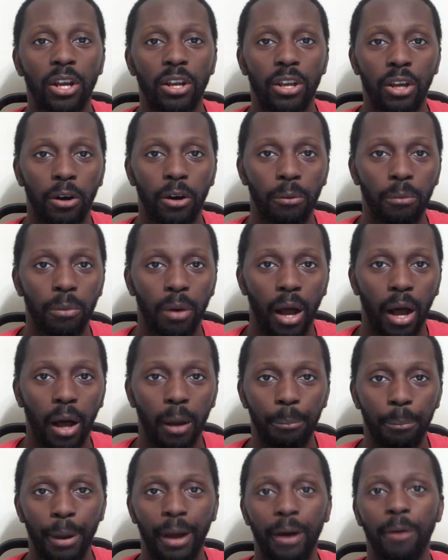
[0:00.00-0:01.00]
ago
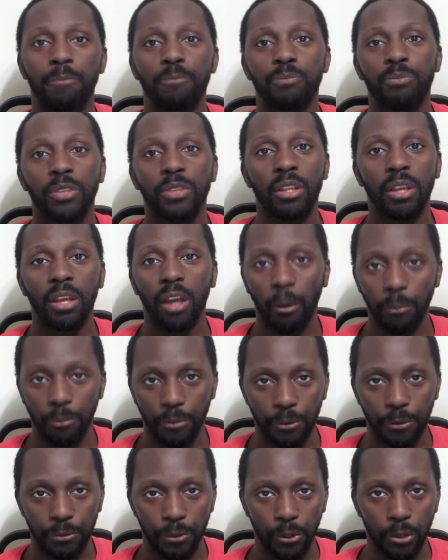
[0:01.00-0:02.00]
about
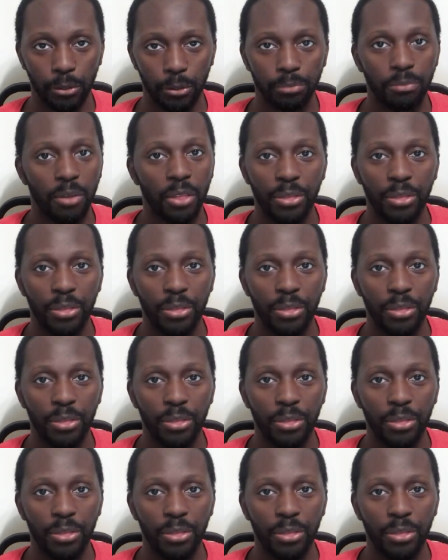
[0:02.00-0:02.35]
comfort food.